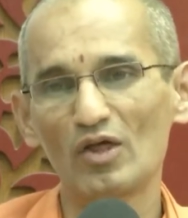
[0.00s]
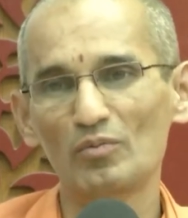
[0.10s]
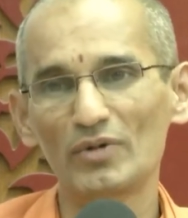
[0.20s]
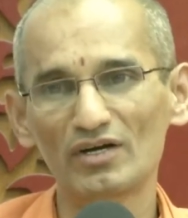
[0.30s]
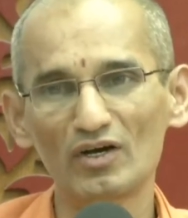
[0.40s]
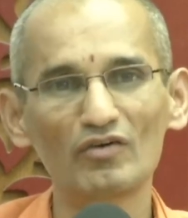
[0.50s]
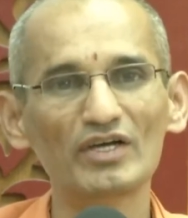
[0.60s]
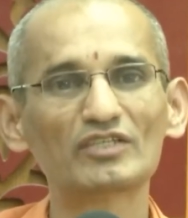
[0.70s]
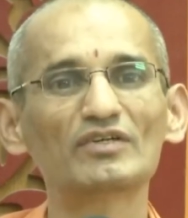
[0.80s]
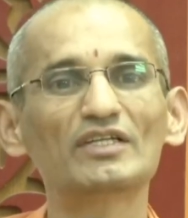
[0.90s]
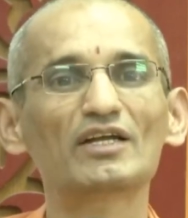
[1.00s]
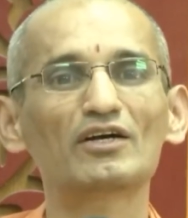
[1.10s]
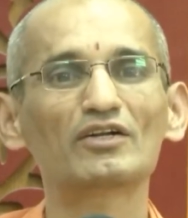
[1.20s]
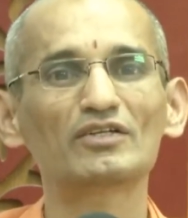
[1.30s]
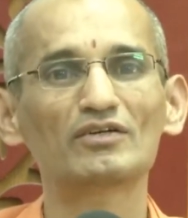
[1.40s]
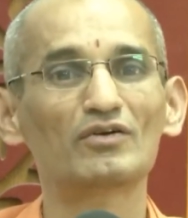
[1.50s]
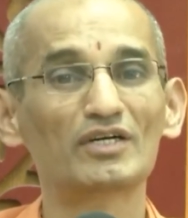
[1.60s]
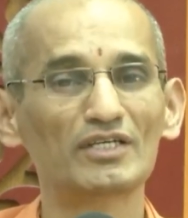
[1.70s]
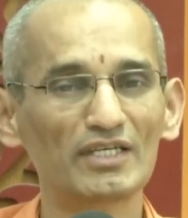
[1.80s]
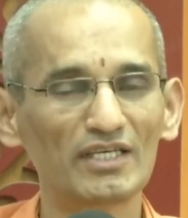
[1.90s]
But now actually they are
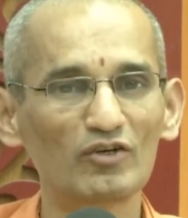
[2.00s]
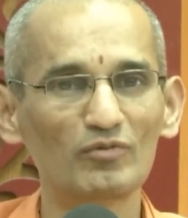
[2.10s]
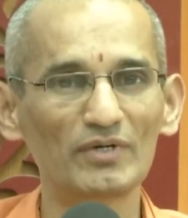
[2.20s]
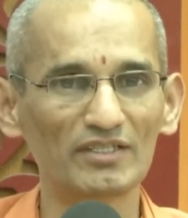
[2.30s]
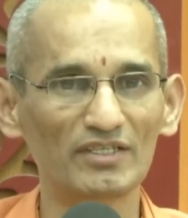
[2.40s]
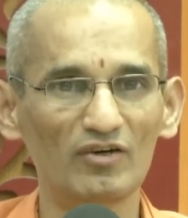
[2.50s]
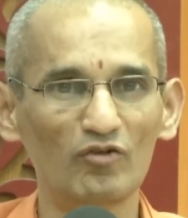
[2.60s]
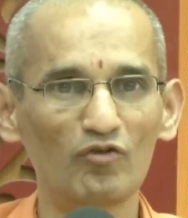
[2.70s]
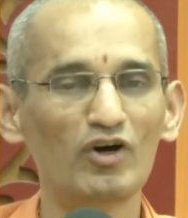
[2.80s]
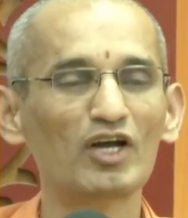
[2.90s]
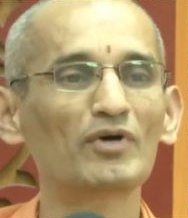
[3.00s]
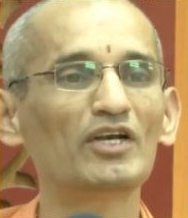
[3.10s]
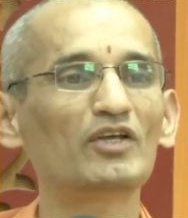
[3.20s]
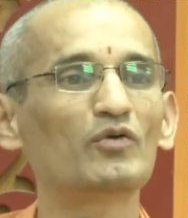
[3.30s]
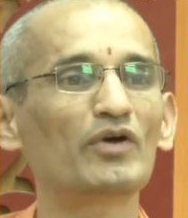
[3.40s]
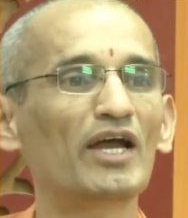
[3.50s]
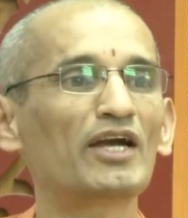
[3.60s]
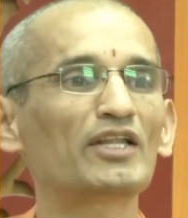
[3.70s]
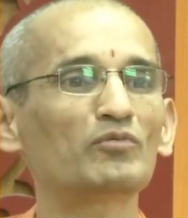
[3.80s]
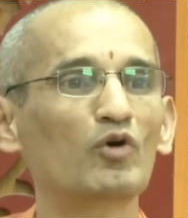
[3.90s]
not under the care of Bharata. Formally you
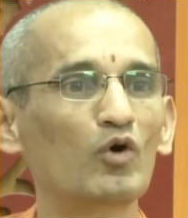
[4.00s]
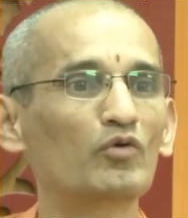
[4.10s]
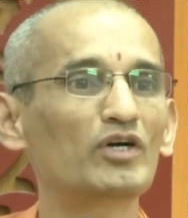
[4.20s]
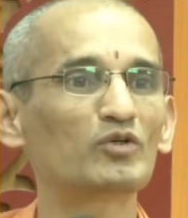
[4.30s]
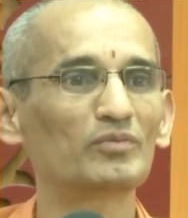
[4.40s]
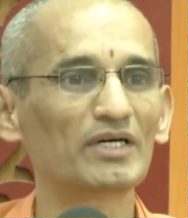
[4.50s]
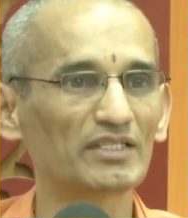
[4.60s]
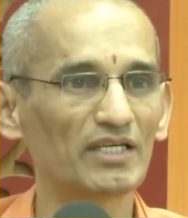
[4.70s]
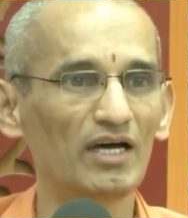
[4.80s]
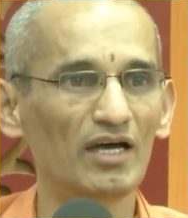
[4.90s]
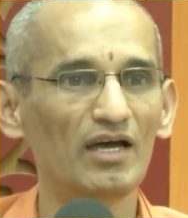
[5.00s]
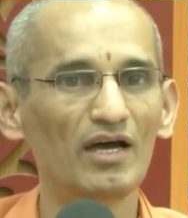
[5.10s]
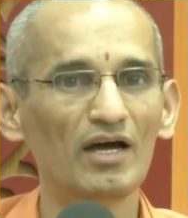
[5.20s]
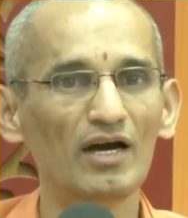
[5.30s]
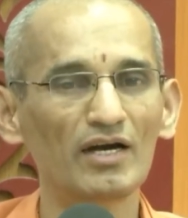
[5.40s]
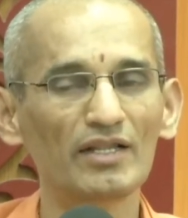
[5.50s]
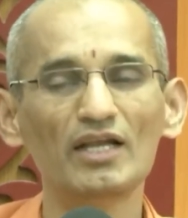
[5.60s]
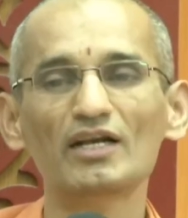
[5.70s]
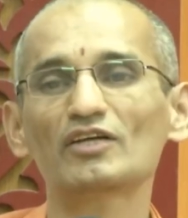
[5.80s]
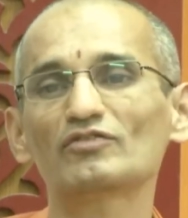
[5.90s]
hand them over to Bharata and
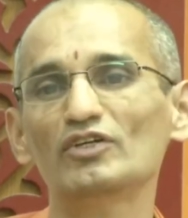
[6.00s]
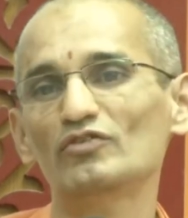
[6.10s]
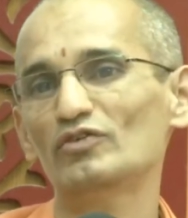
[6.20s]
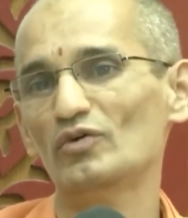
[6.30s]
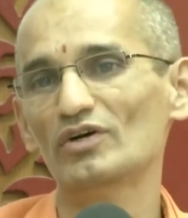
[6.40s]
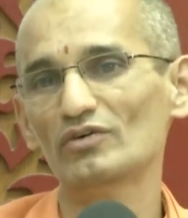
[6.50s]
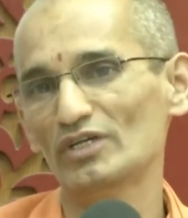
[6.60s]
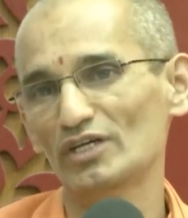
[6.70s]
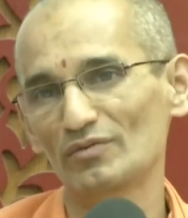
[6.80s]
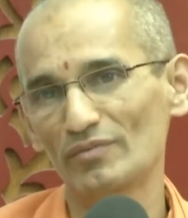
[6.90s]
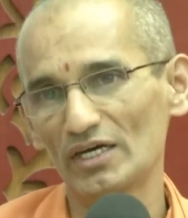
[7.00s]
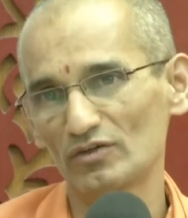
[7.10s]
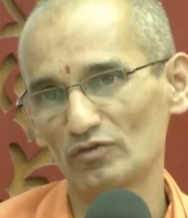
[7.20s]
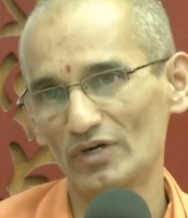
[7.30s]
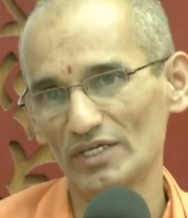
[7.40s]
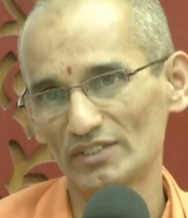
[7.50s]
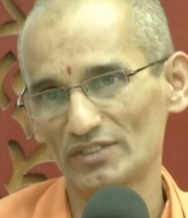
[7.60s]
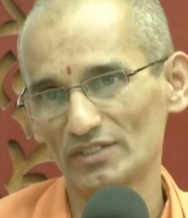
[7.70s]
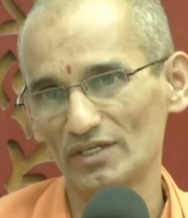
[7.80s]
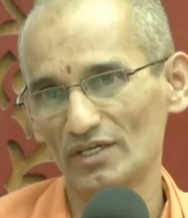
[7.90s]
then actually if you want you can come back to
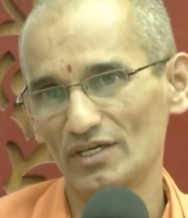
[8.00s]
forest.